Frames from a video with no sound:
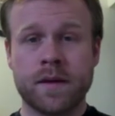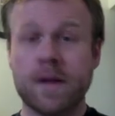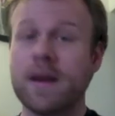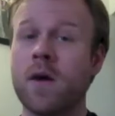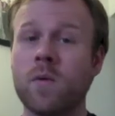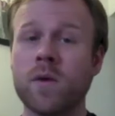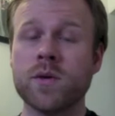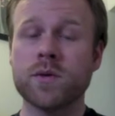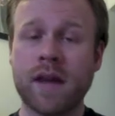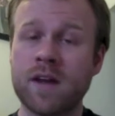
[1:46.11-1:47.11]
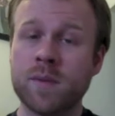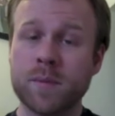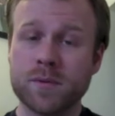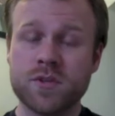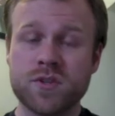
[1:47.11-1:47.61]
Now when you allow the
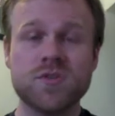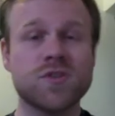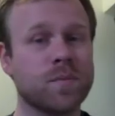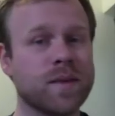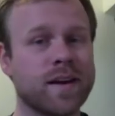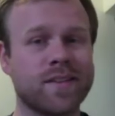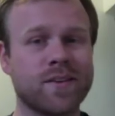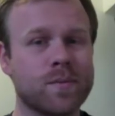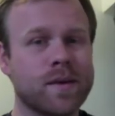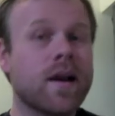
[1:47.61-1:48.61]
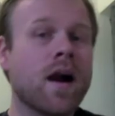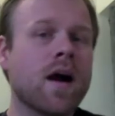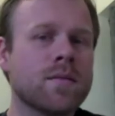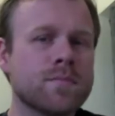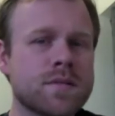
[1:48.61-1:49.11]
people to choose, there
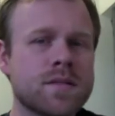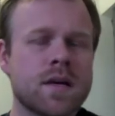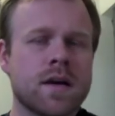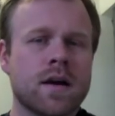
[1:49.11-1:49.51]
becomes